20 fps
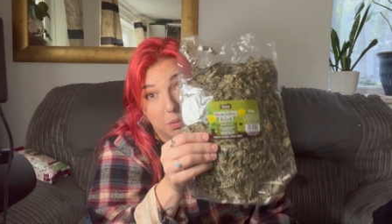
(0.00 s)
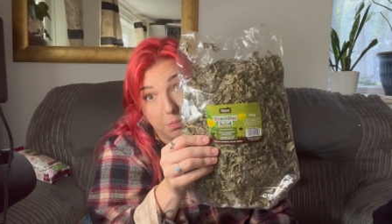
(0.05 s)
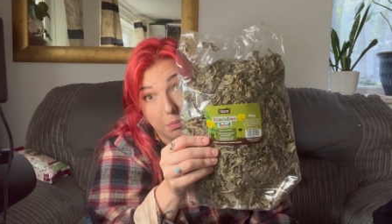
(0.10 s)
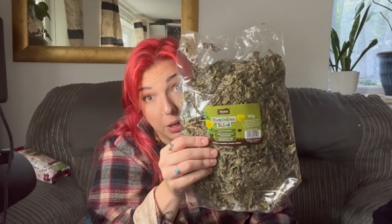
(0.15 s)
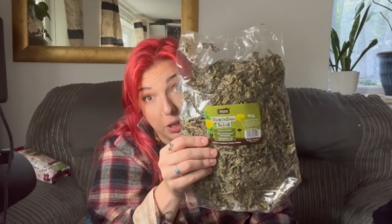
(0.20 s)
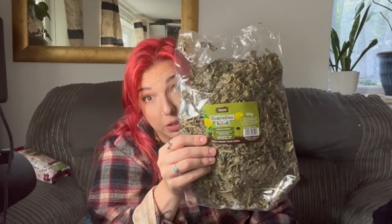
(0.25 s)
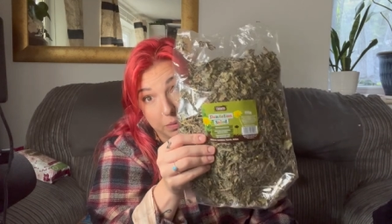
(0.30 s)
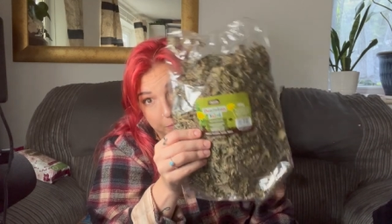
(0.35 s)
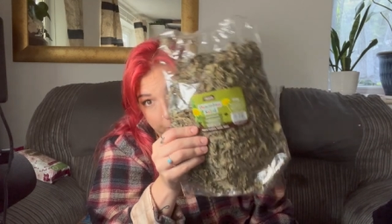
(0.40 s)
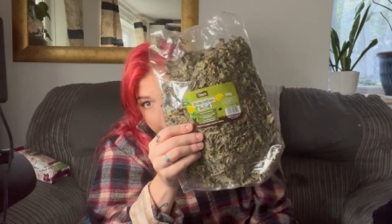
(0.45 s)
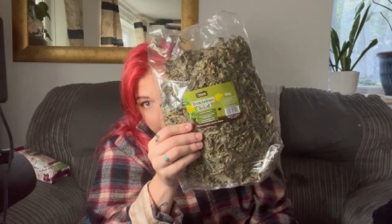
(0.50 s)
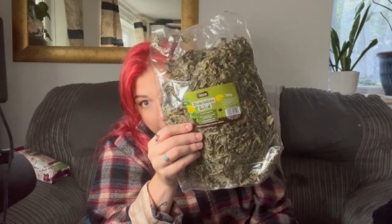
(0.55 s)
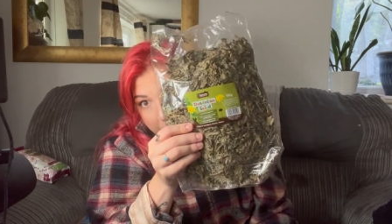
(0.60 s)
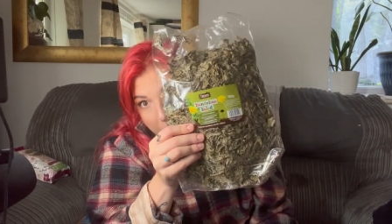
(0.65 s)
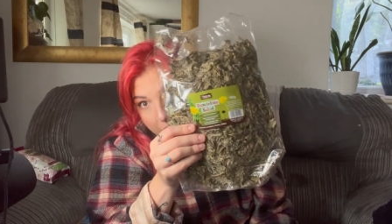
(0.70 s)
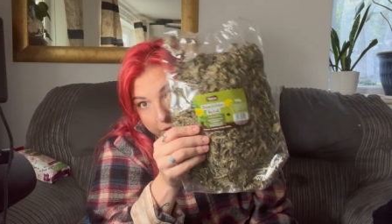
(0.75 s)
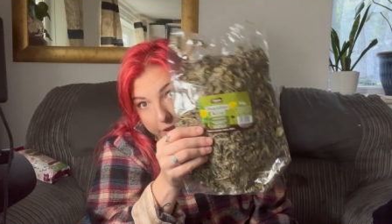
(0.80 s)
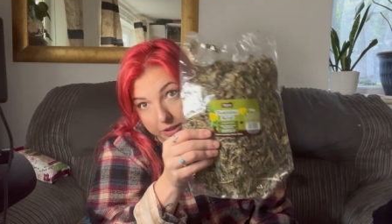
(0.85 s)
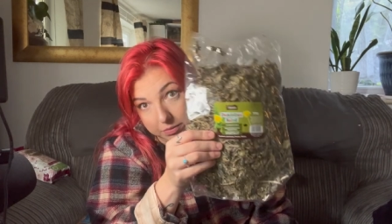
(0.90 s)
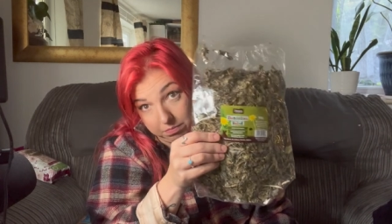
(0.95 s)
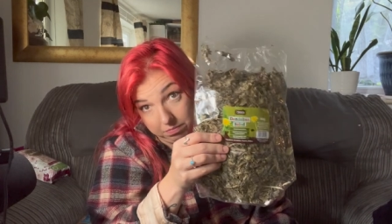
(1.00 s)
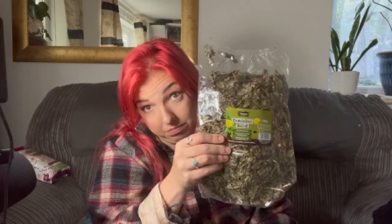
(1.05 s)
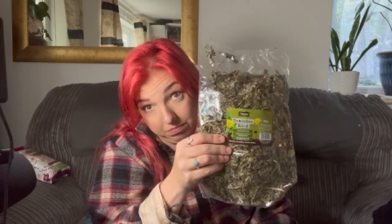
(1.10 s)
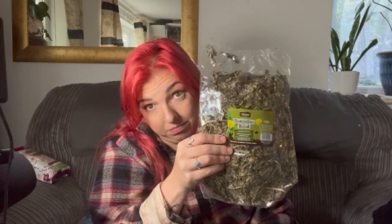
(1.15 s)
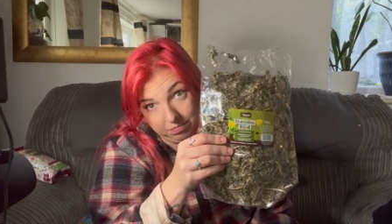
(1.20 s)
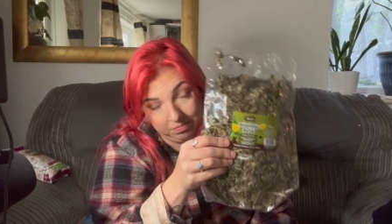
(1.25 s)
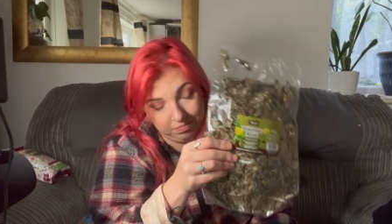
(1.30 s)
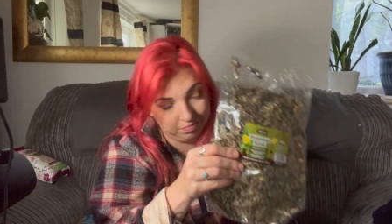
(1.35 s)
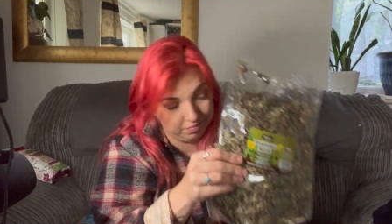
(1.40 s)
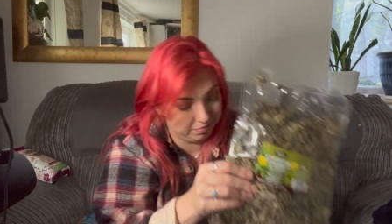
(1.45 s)
but they love it,
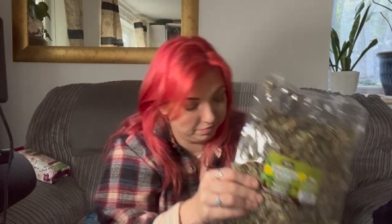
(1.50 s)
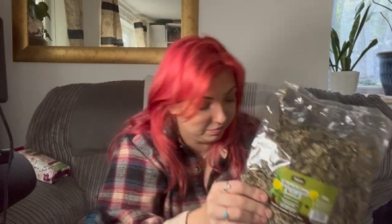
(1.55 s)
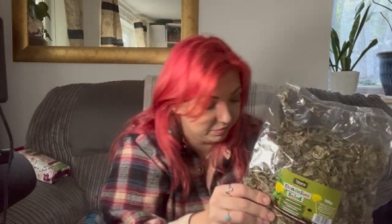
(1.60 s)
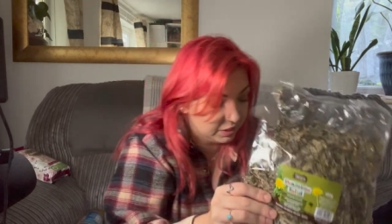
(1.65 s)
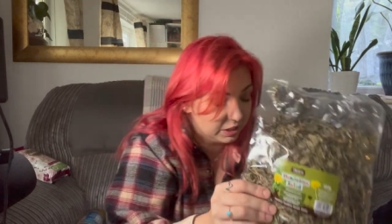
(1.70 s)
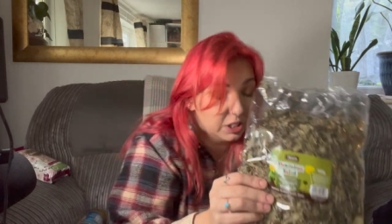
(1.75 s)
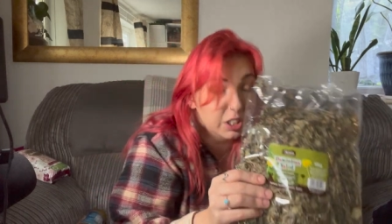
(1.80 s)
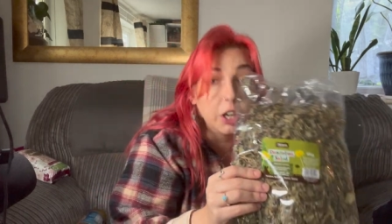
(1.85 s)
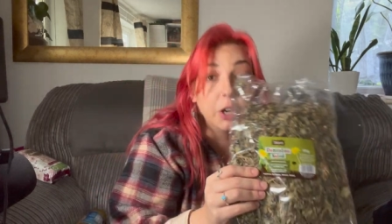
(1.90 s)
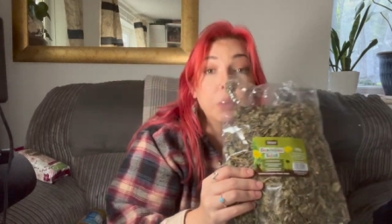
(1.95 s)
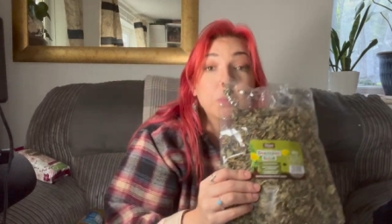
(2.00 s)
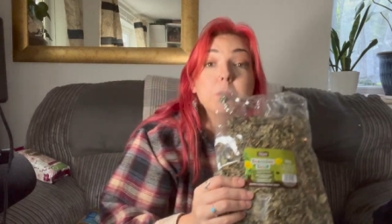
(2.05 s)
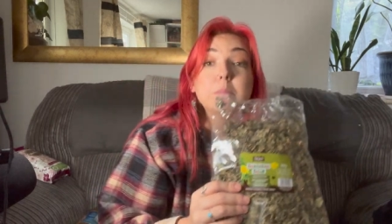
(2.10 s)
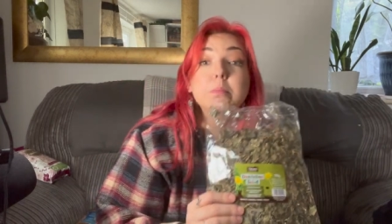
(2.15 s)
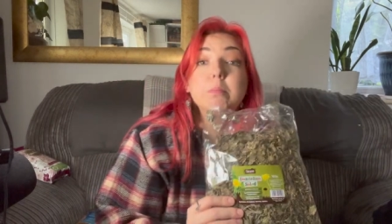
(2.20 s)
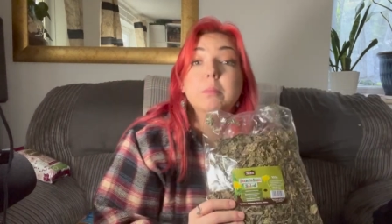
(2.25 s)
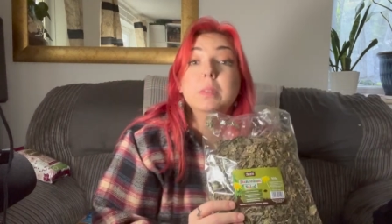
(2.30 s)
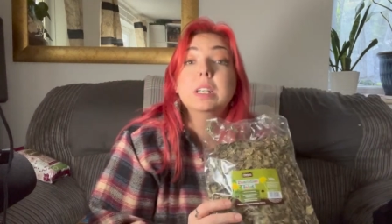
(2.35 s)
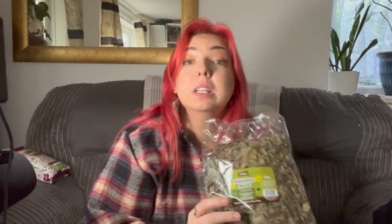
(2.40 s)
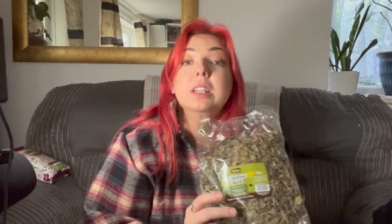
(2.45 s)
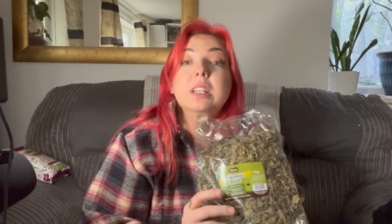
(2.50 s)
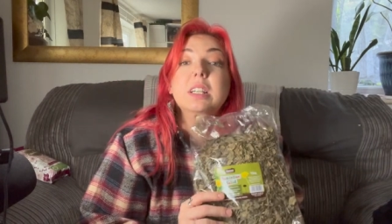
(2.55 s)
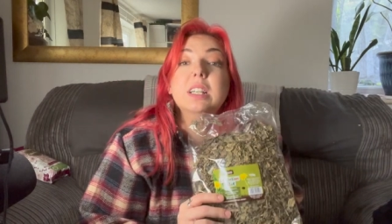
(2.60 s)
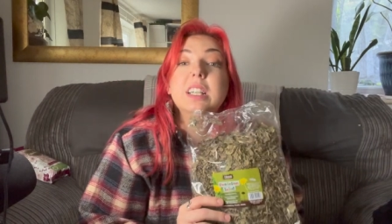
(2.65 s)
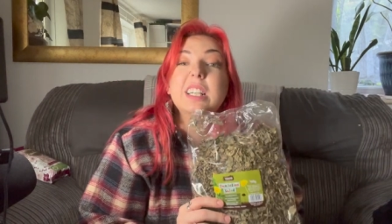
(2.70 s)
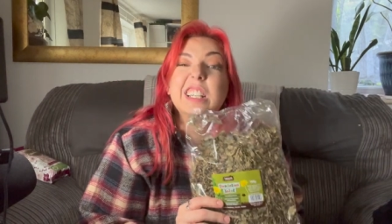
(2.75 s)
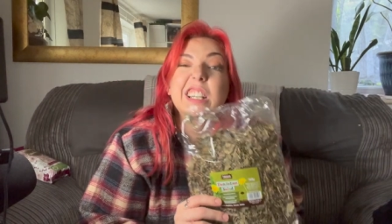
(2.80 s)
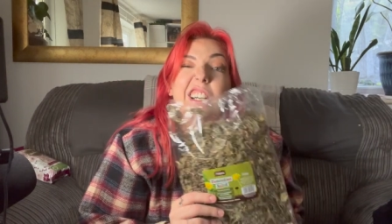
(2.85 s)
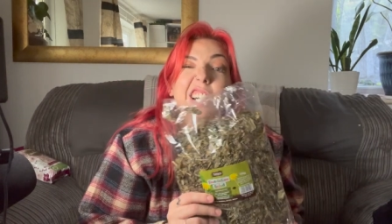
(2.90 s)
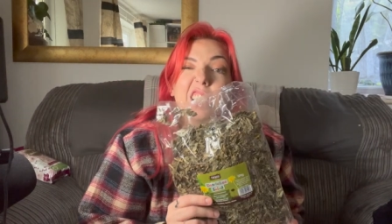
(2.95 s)
so
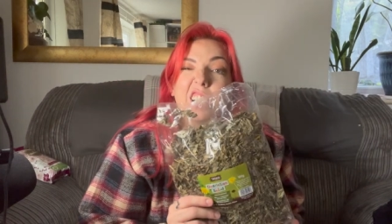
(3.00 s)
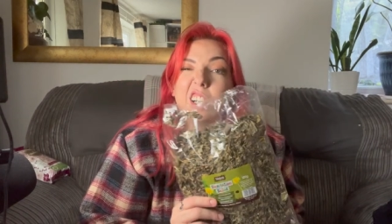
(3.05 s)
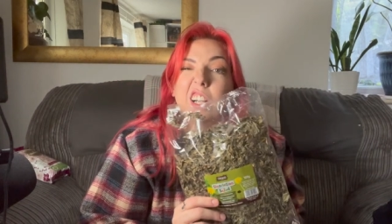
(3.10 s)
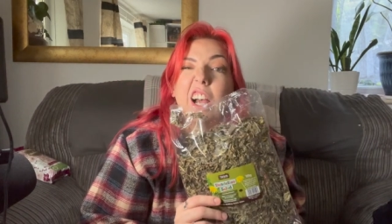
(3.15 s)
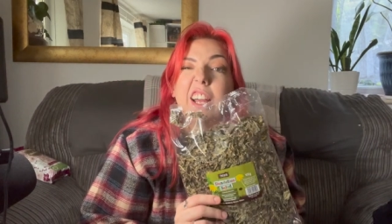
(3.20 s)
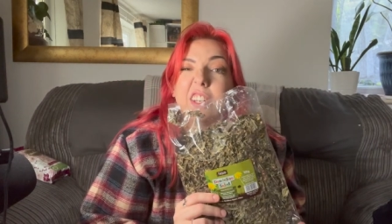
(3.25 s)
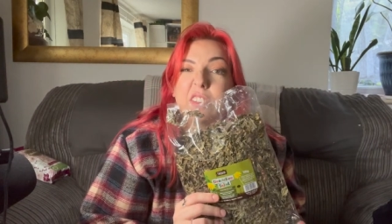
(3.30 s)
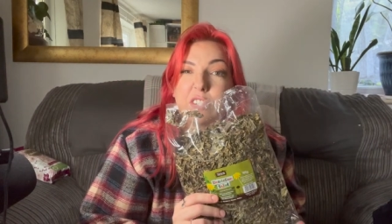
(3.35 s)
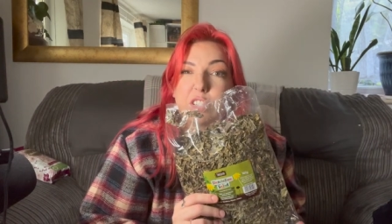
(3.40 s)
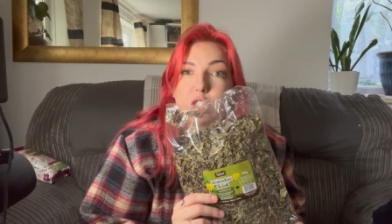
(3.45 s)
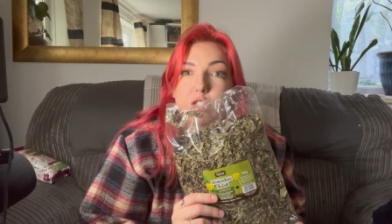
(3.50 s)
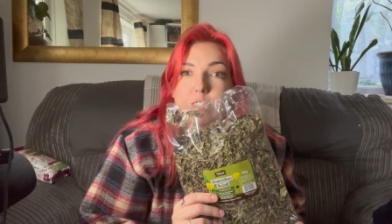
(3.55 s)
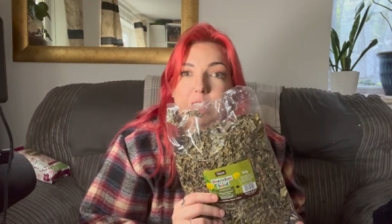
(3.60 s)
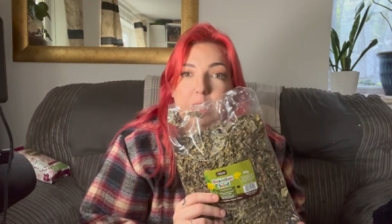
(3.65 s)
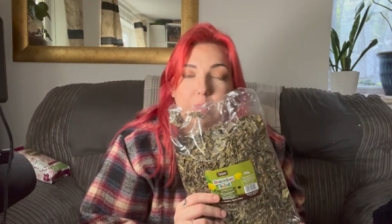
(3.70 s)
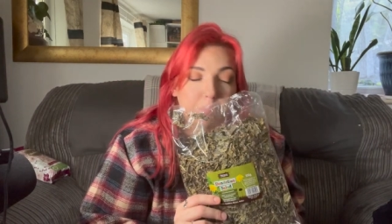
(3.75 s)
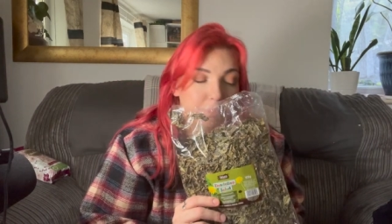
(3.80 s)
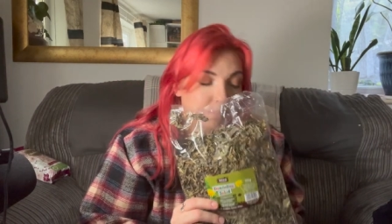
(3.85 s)
kind of a treat.